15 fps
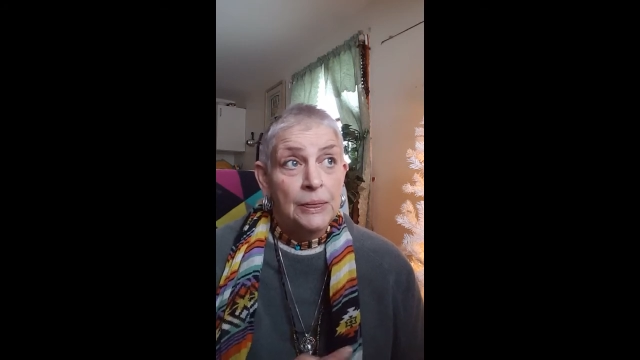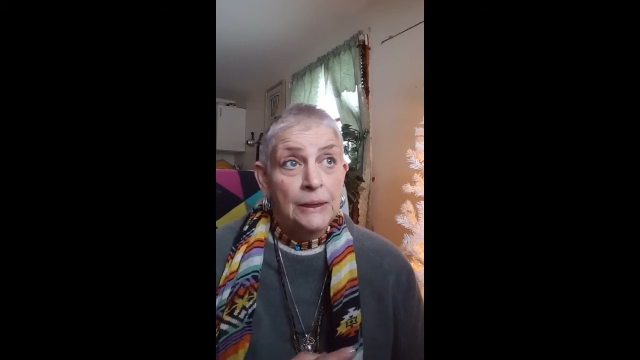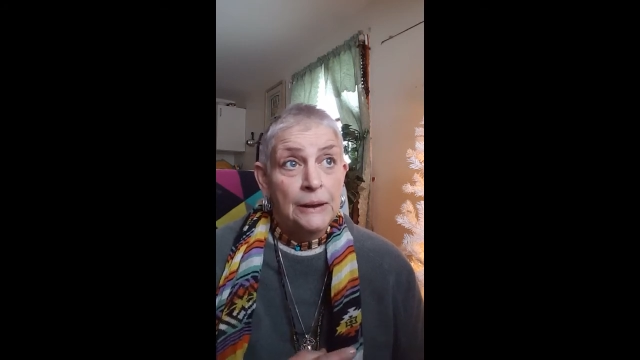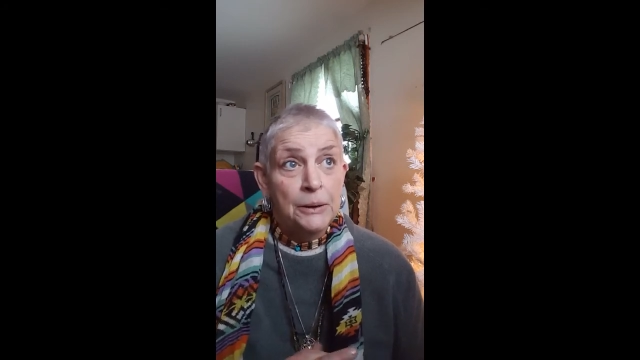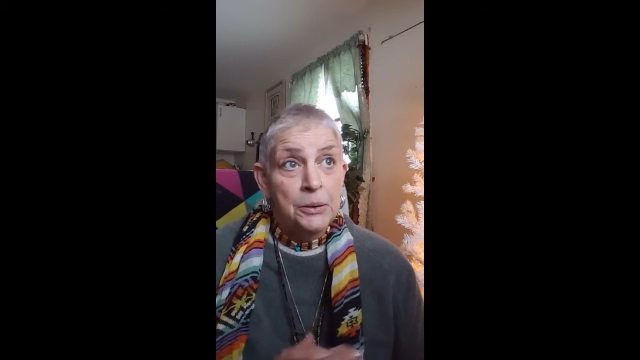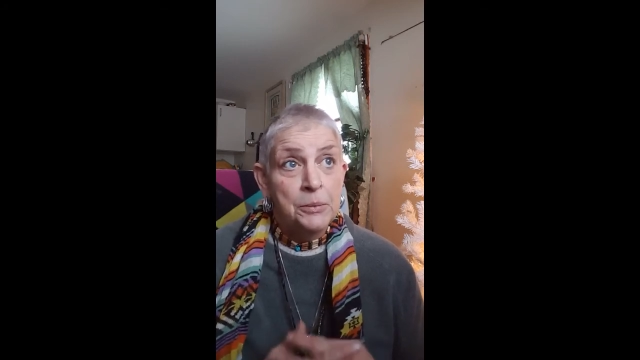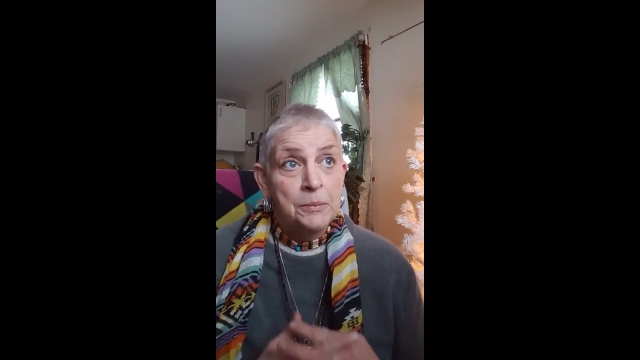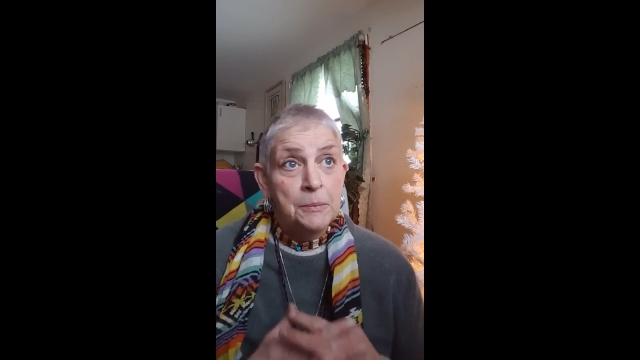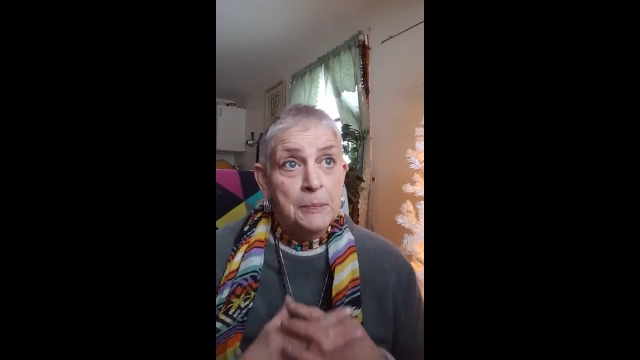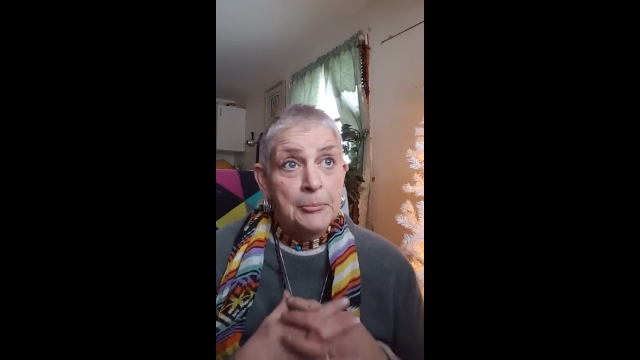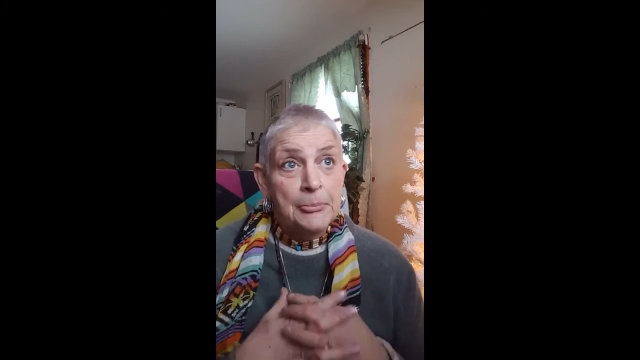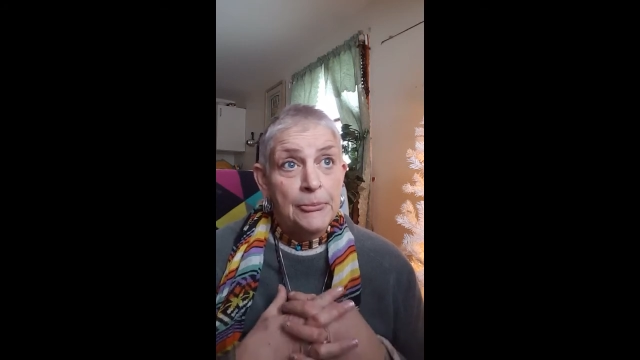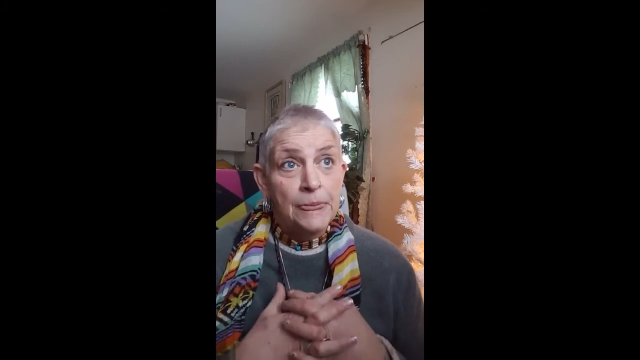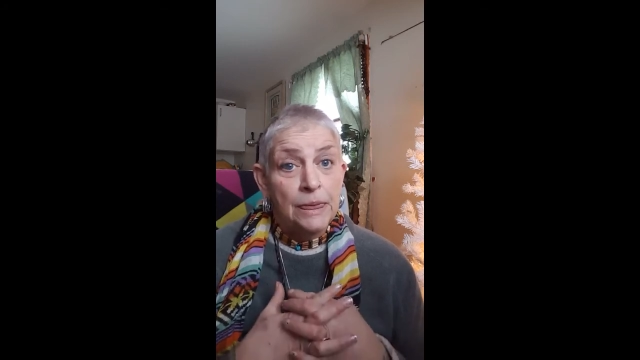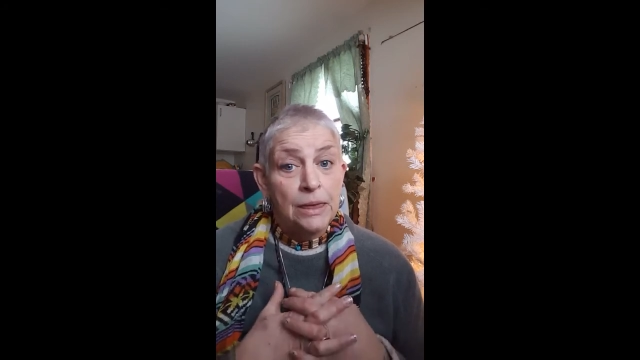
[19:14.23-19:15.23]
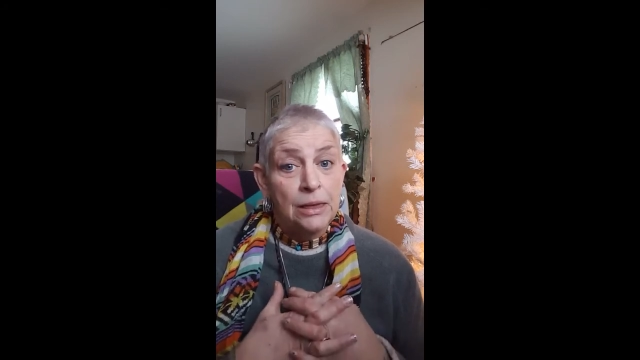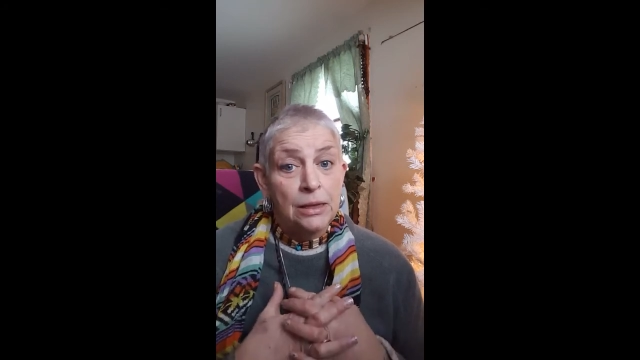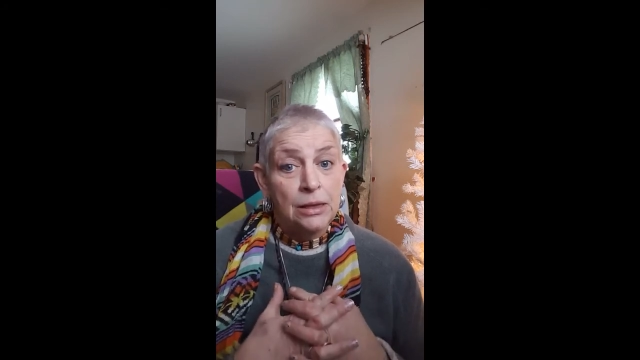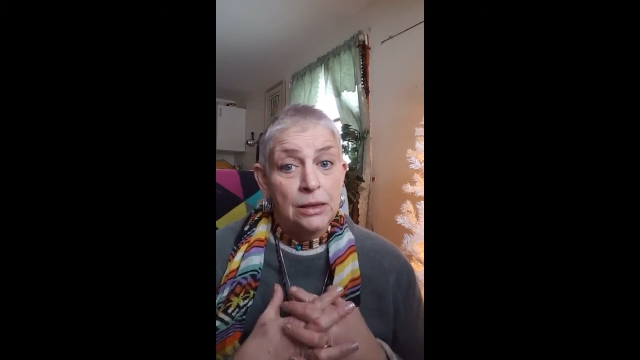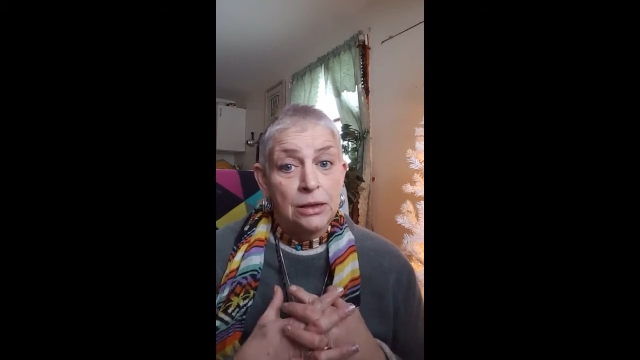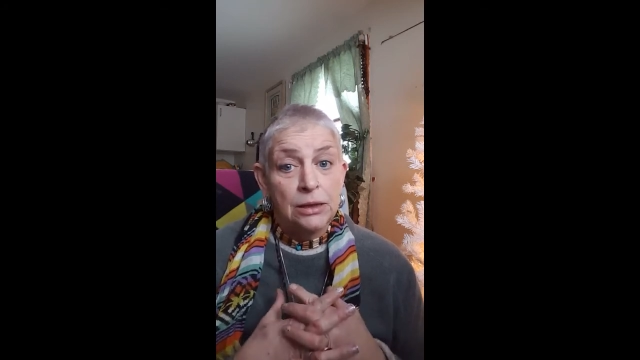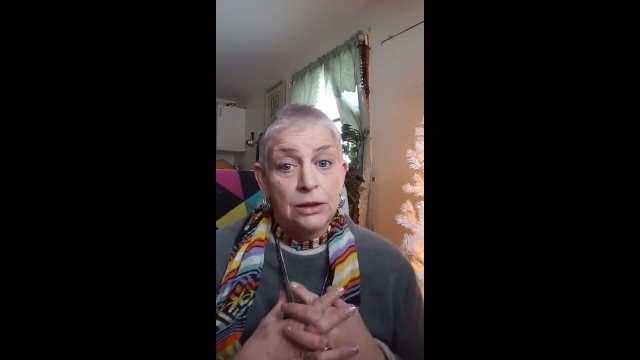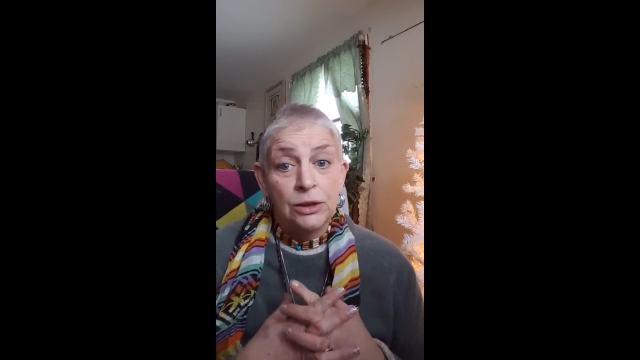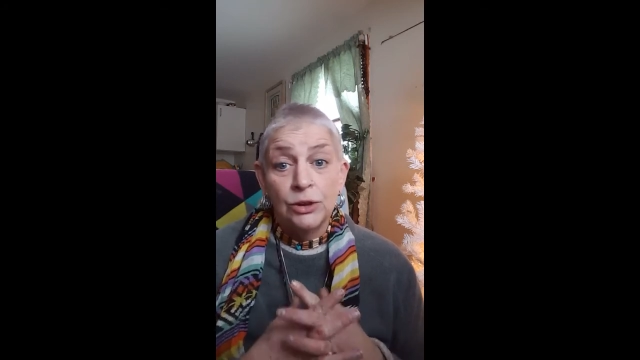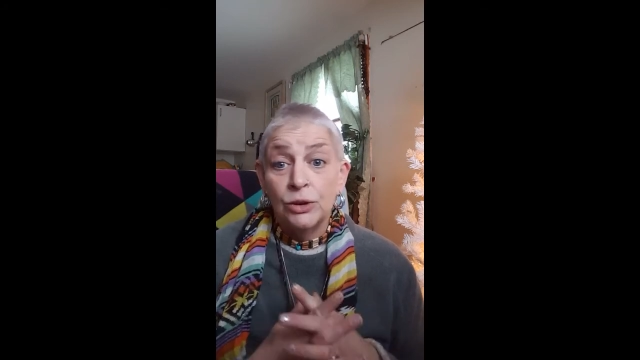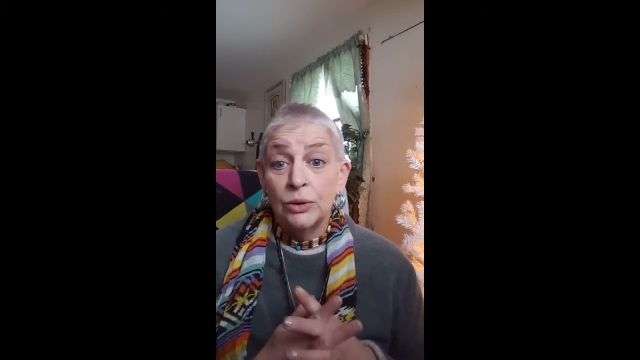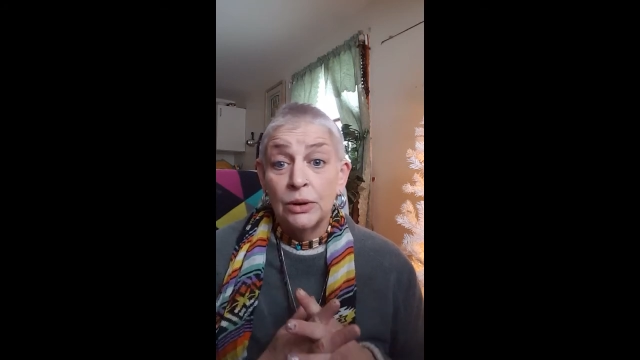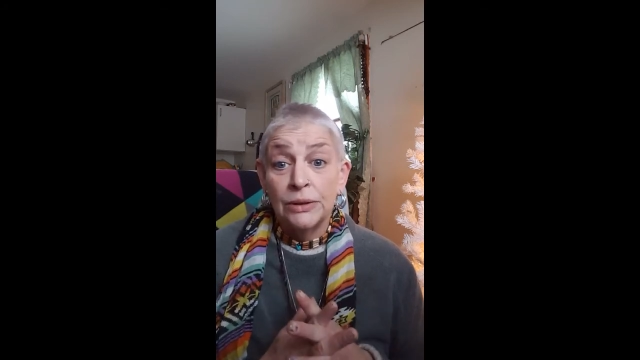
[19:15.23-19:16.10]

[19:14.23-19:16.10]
Now, you know,